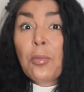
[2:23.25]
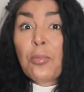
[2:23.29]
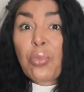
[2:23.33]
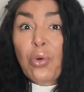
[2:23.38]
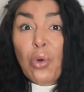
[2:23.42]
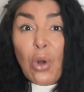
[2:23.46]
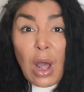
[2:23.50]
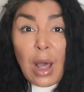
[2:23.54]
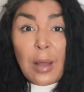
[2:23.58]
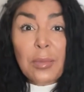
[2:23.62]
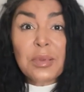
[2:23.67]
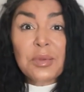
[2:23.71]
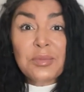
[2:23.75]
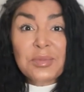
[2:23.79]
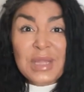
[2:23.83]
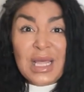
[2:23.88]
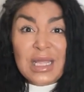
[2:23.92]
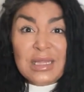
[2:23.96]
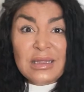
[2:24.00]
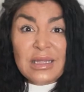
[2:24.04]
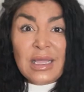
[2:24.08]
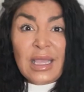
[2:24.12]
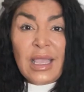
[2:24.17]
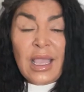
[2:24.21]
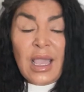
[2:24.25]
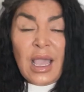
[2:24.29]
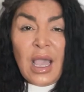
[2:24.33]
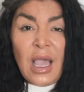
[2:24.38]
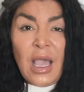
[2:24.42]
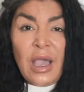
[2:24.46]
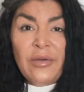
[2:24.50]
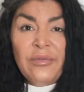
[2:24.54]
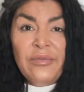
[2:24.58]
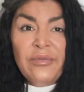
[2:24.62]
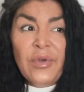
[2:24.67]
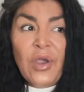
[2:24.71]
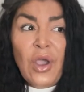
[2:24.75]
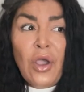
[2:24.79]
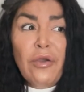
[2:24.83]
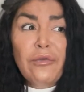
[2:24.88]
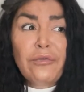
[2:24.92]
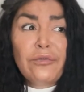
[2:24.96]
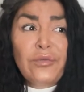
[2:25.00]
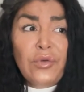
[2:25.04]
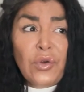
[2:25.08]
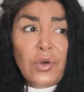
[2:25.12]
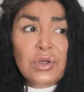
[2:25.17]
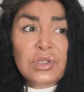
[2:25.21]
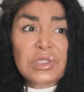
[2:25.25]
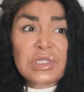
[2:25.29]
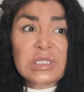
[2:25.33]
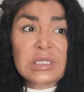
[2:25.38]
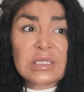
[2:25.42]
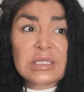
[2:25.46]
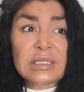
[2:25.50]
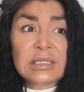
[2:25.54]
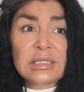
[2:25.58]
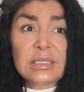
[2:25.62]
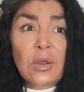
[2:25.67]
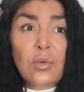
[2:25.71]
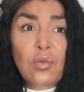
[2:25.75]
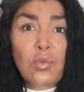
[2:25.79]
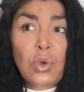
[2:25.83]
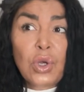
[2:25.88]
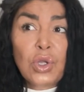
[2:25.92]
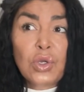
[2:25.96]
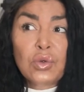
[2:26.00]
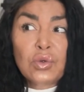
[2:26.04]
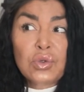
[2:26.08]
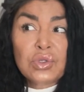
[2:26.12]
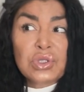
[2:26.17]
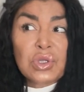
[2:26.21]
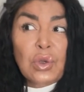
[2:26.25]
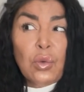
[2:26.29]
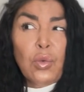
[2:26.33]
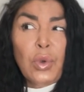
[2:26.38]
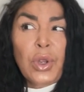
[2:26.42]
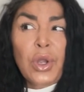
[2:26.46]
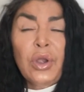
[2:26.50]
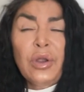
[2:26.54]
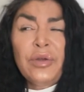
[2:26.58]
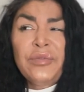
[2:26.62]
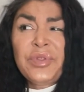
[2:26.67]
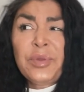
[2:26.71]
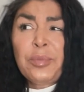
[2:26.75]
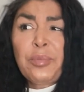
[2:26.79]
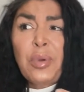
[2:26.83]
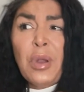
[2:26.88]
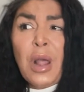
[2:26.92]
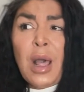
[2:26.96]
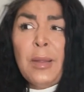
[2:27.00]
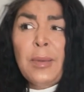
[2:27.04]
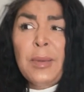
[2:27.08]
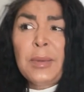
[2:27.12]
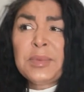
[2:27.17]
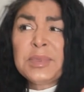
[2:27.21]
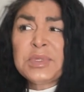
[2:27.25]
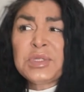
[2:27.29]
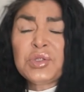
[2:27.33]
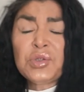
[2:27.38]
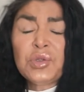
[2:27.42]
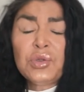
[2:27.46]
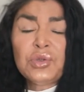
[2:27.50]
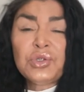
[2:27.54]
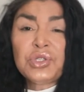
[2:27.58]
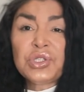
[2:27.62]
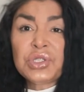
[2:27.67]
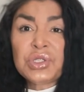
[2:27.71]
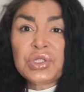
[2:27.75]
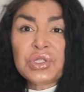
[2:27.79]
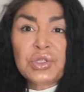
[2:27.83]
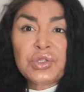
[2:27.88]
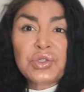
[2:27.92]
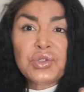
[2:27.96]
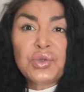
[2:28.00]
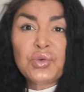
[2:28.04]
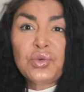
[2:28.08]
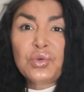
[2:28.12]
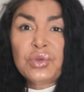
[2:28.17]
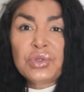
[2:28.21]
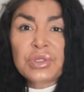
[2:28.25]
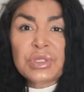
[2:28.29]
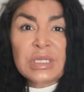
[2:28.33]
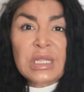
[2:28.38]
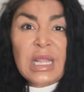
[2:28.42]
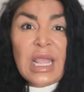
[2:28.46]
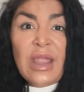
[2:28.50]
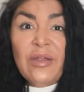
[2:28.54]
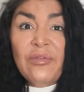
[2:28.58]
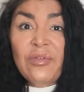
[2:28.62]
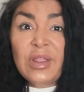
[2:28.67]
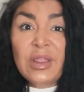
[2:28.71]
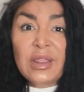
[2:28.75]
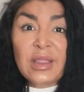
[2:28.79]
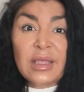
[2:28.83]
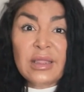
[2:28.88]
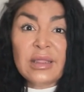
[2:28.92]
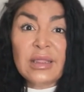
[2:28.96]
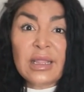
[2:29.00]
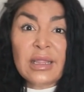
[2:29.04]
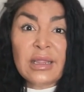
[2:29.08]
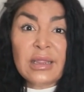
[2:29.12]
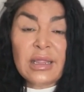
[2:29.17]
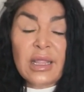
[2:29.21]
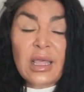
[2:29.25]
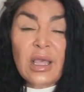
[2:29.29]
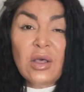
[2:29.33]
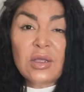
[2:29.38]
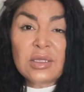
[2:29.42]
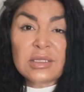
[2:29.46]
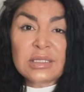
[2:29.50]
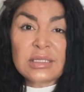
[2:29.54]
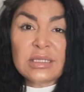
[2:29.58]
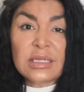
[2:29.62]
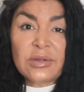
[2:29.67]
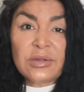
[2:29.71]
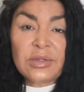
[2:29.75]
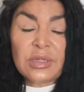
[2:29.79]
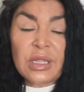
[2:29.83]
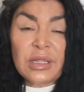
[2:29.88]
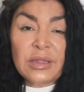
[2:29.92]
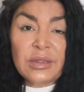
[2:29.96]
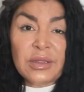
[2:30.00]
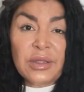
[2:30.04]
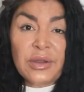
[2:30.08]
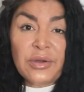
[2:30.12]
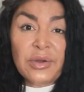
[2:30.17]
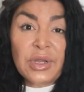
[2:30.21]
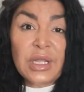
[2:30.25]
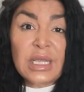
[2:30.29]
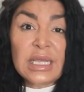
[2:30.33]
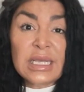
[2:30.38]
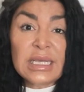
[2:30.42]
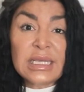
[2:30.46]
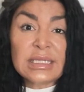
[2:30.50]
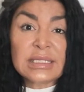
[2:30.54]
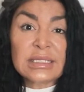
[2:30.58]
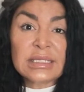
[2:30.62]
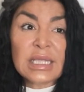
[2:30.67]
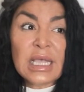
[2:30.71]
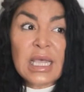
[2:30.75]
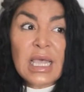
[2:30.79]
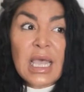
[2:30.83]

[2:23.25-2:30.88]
problem that they have versus someone who's aware of the problem, the solutions, the tools, and everything else there, that there is,